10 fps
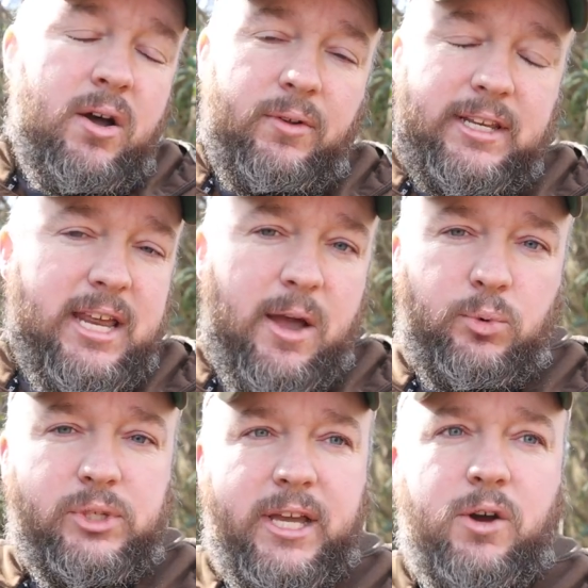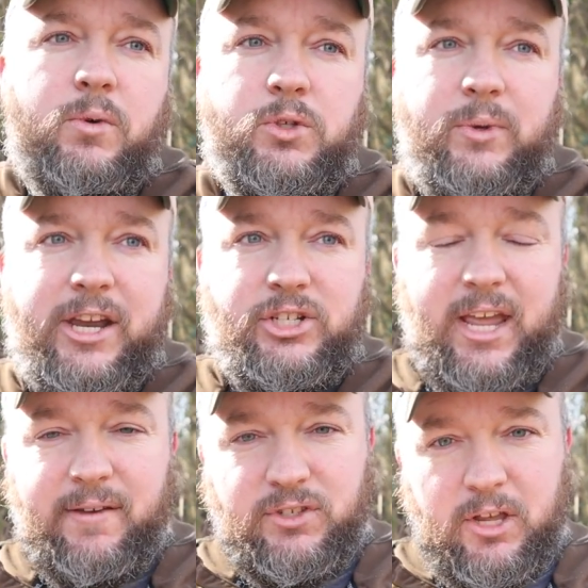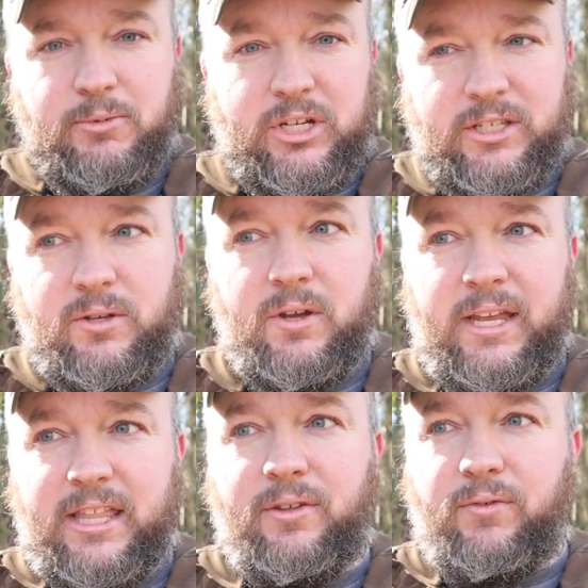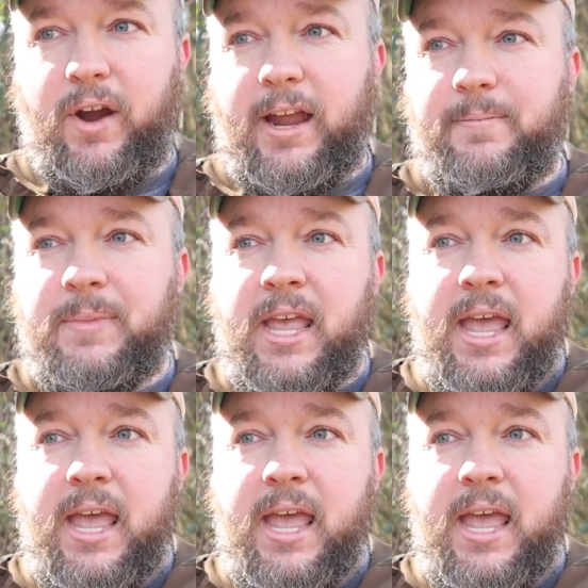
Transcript: Only time will tell once we actually have subjects in the frame.